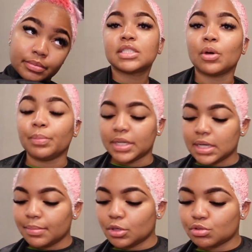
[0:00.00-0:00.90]
So
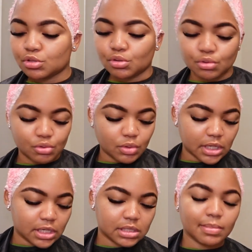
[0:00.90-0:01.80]
BW2
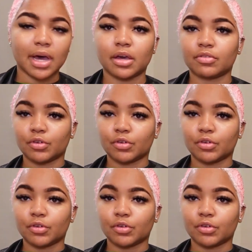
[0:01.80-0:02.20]
is my